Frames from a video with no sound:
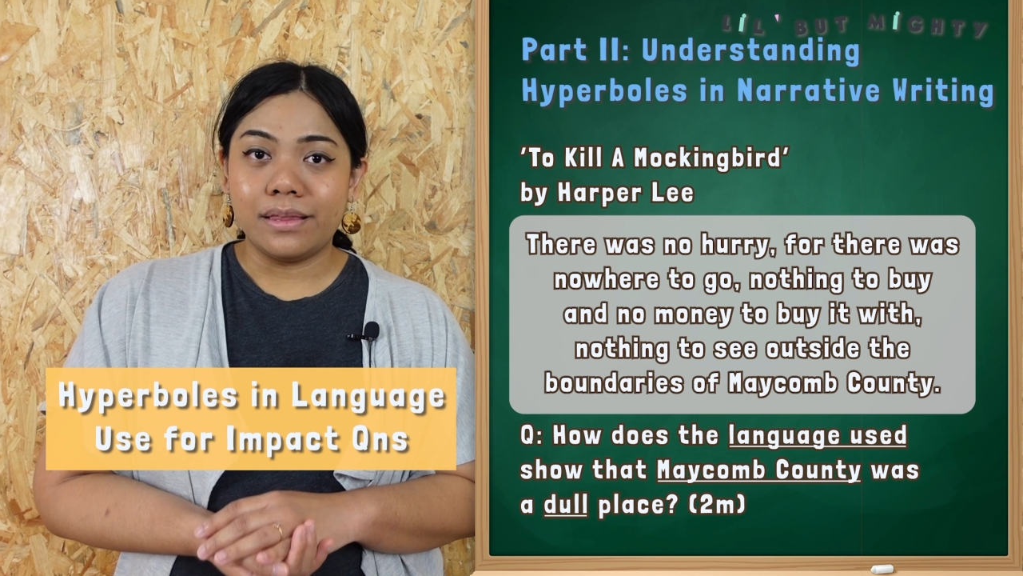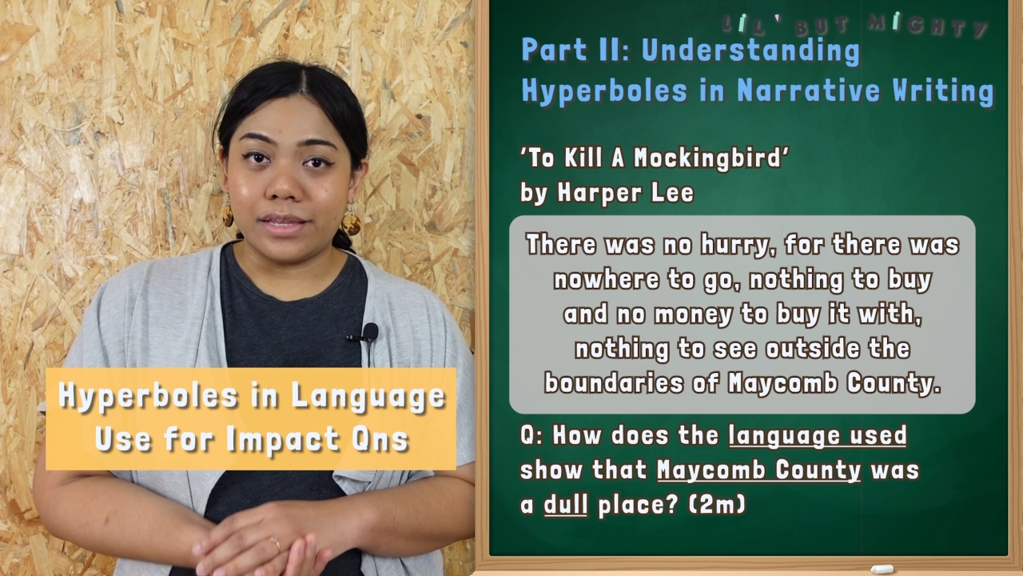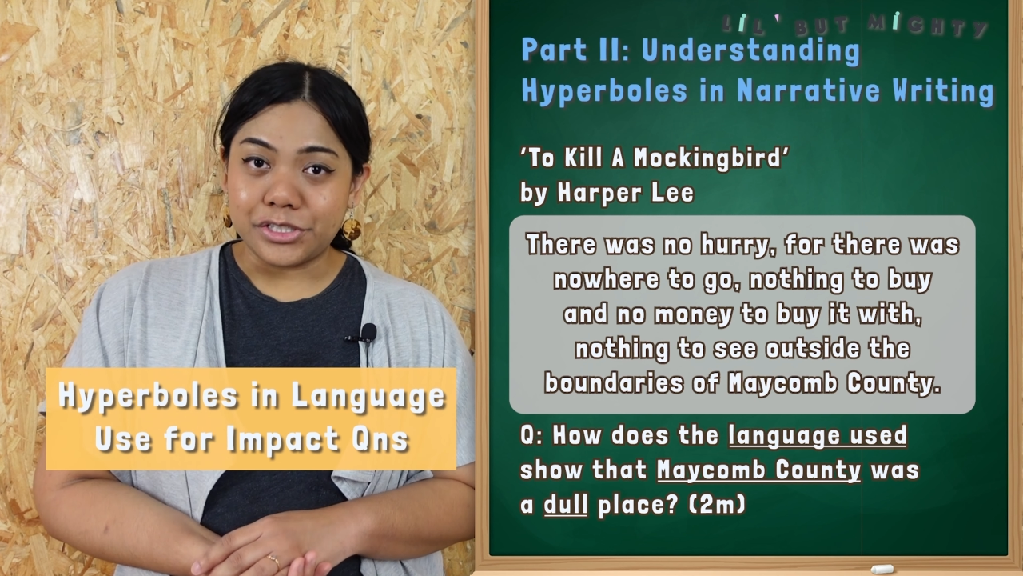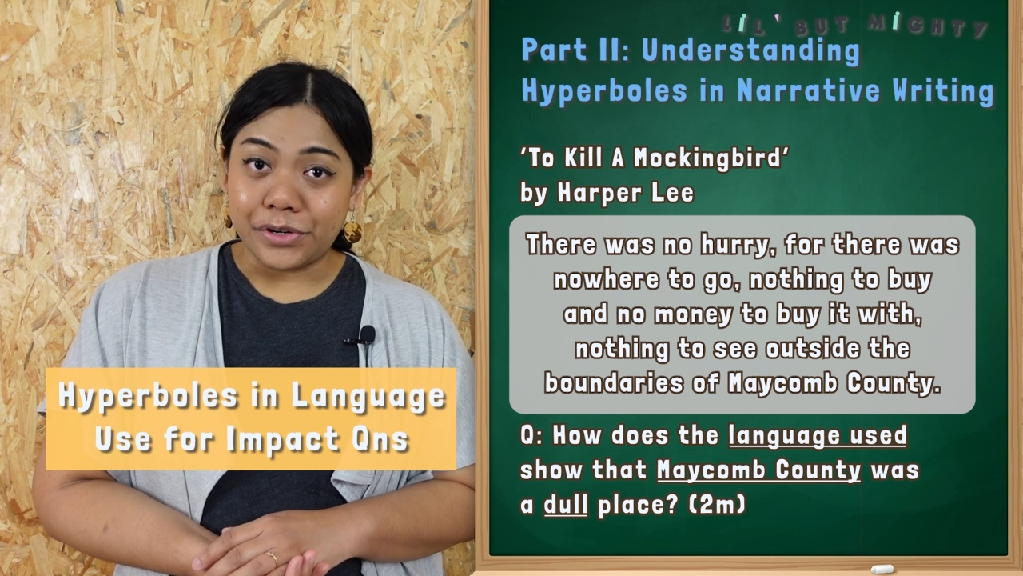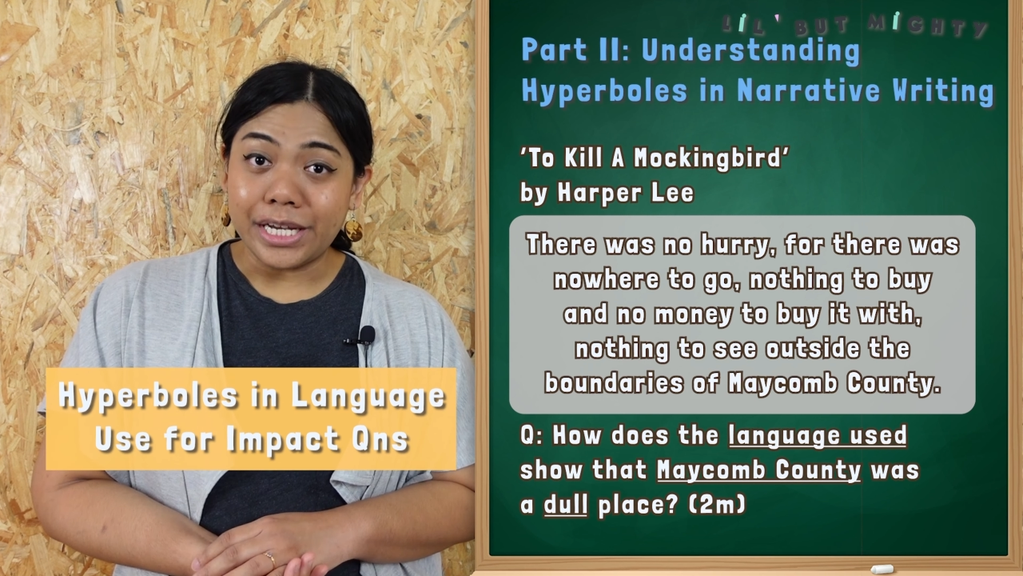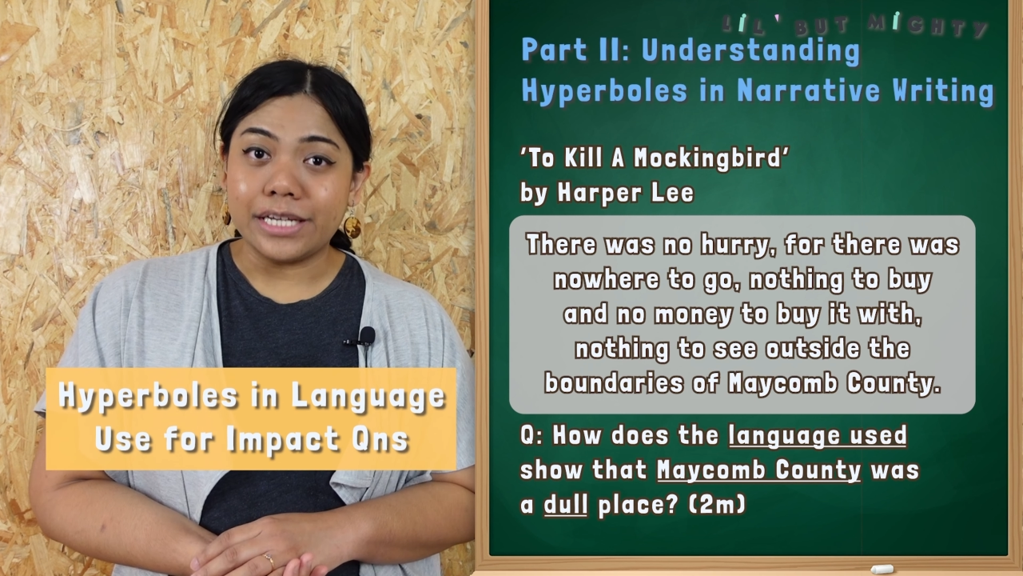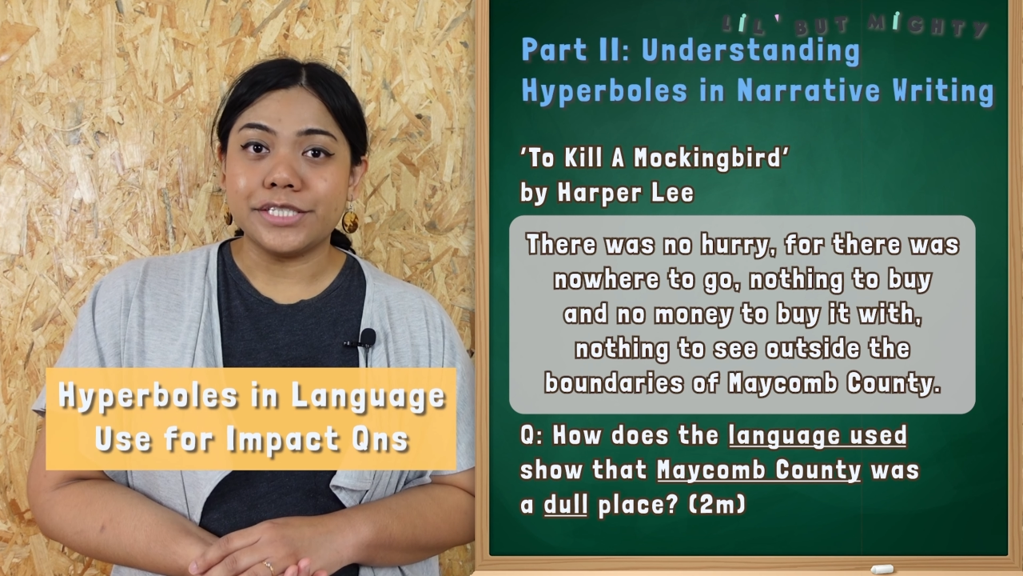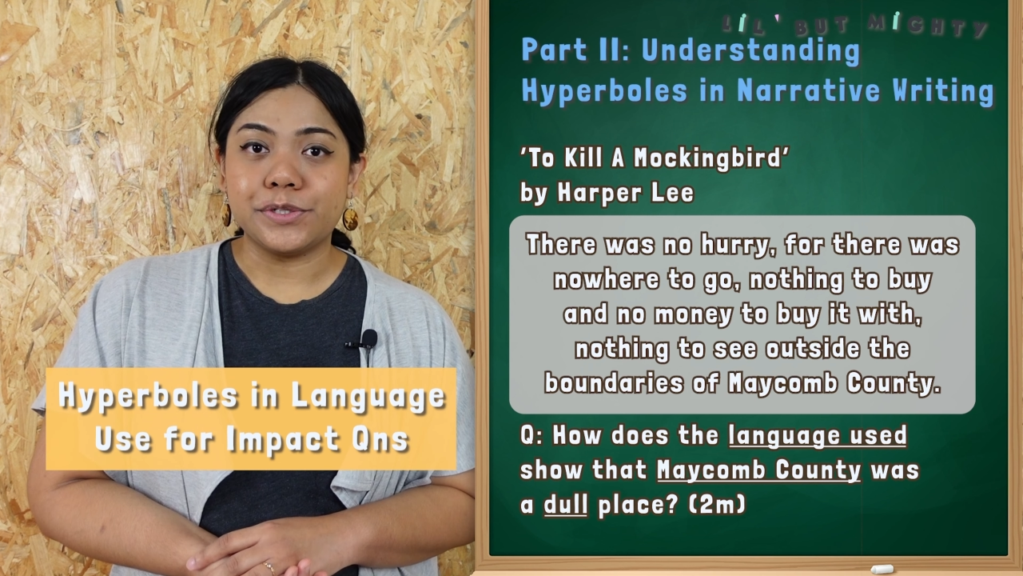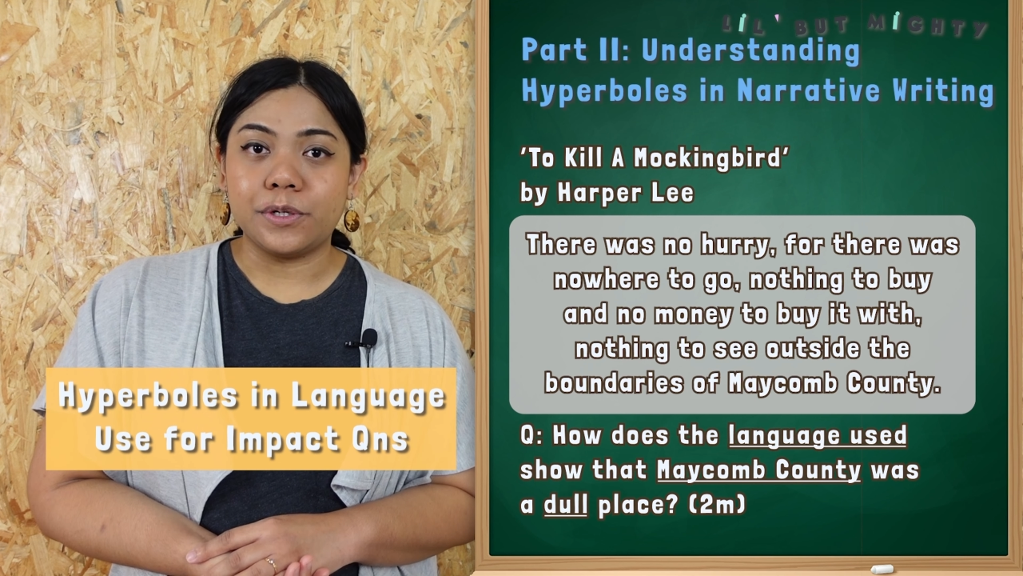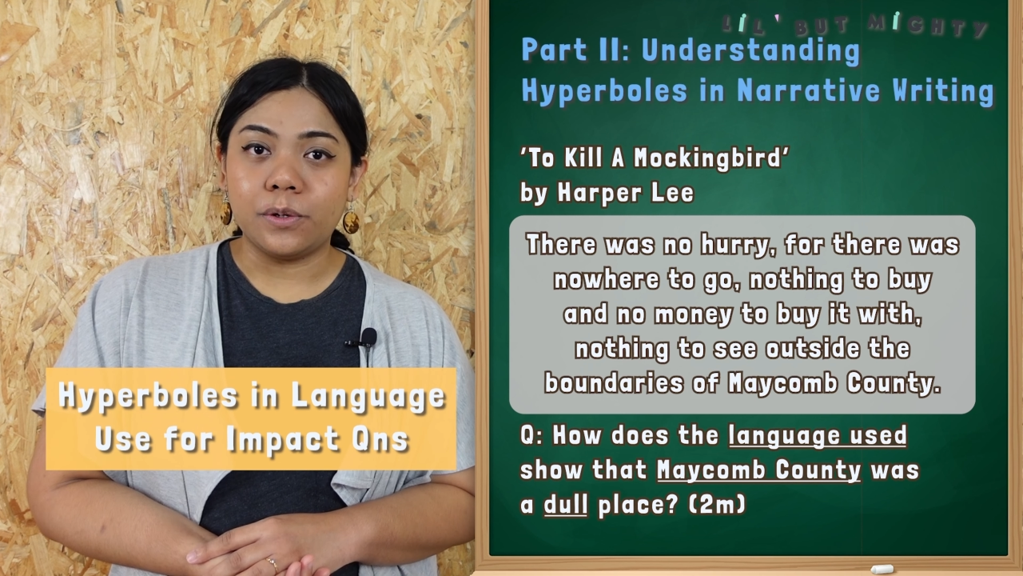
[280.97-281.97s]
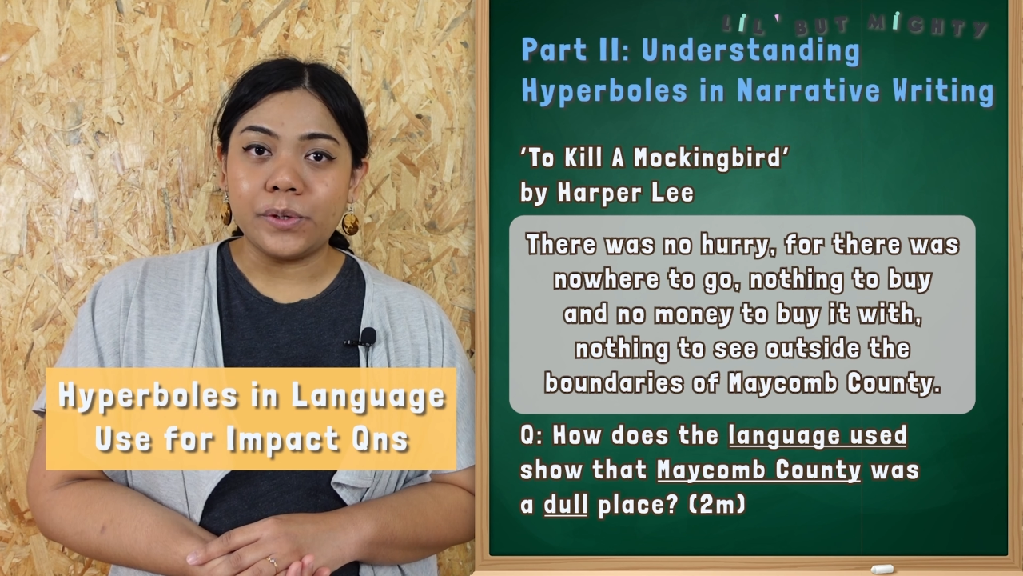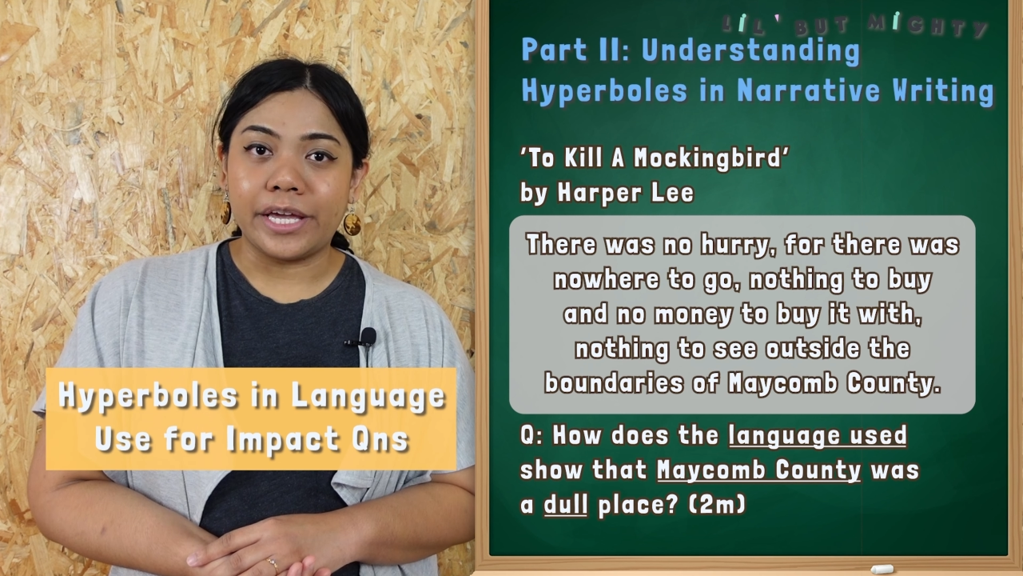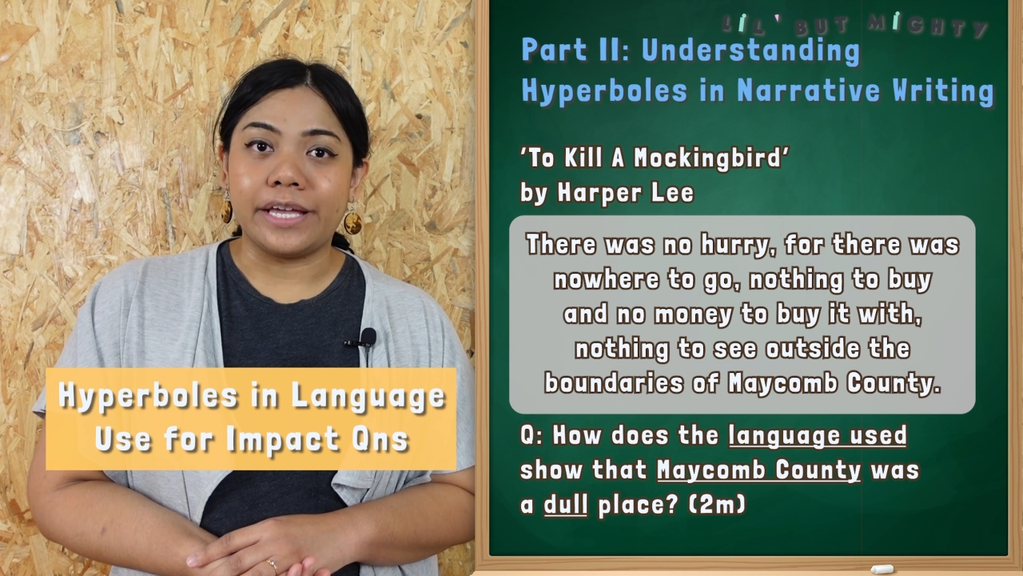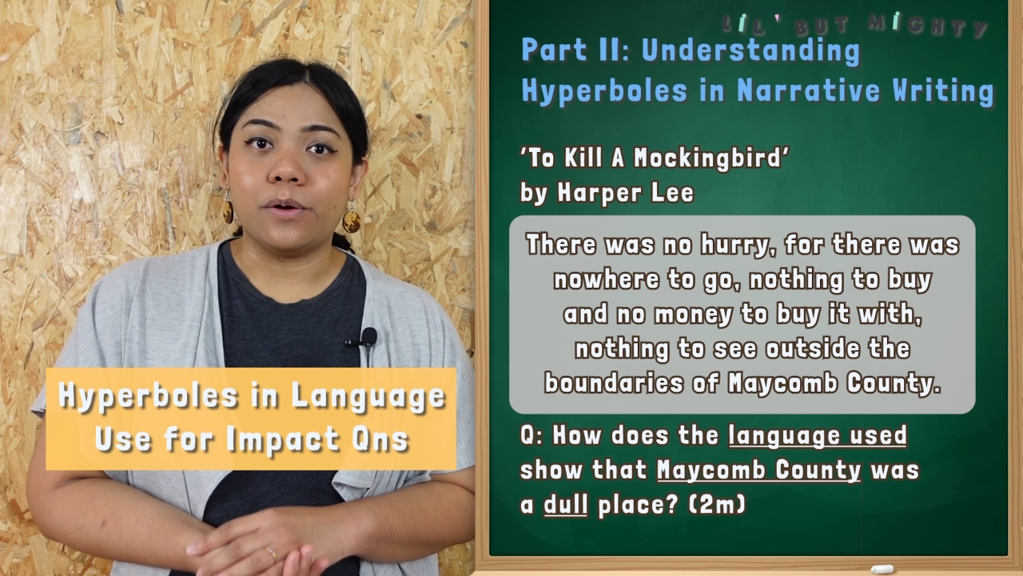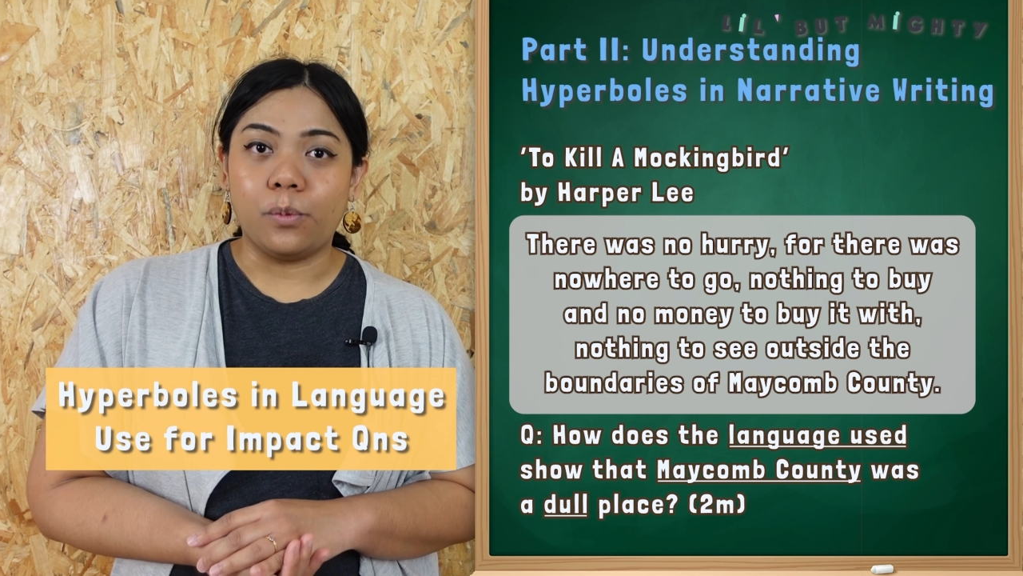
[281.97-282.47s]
The trick is to locate